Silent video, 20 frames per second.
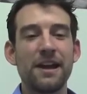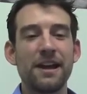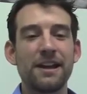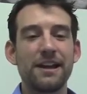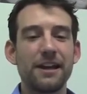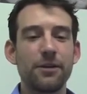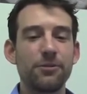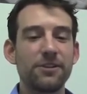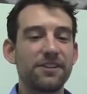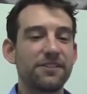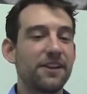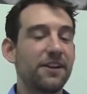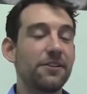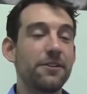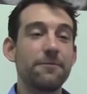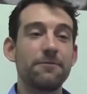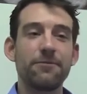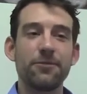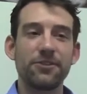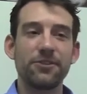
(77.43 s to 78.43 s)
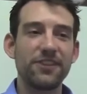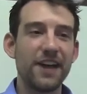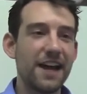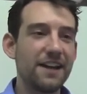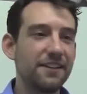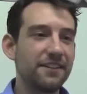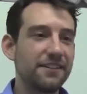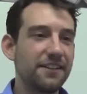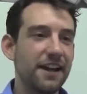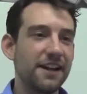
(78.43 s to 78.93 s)
and I would sell them for
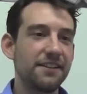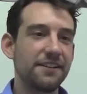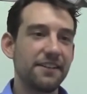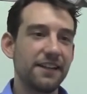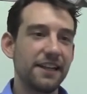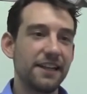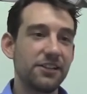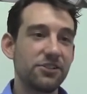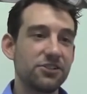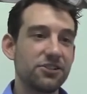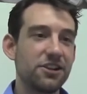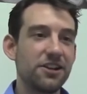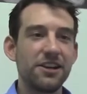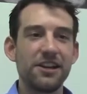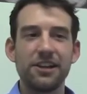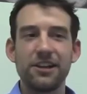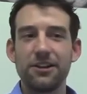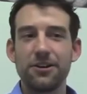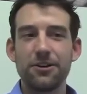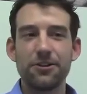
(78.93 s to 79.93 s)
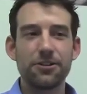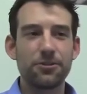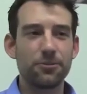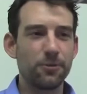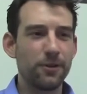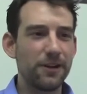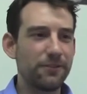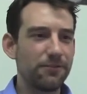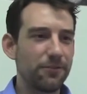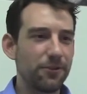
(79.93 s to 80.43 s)
10 cents each,
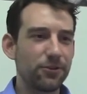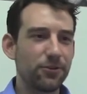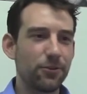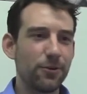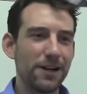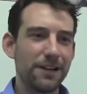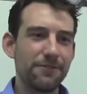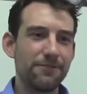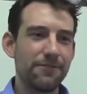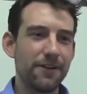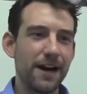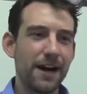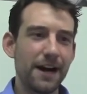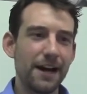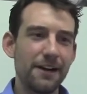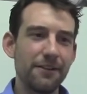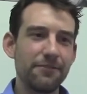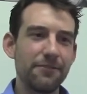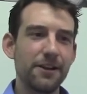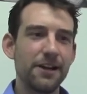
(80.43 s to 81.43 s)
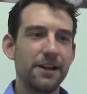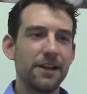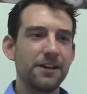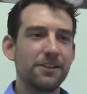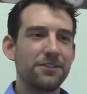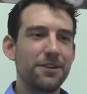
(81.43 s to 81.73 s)
3 for 25,